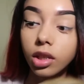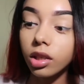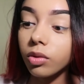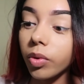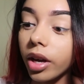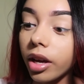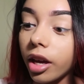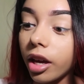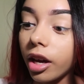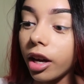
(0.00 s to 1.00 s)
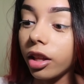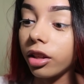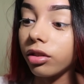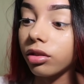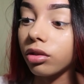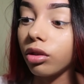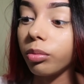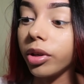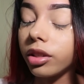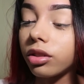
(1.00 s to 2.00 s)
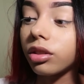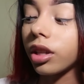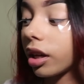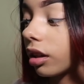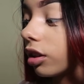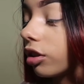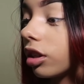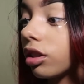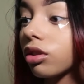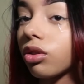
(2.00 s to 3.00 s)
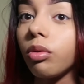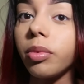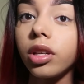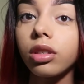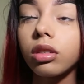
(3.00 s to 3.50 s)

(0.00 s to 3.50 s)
This is why I hate eyeliner so much, like literally so much.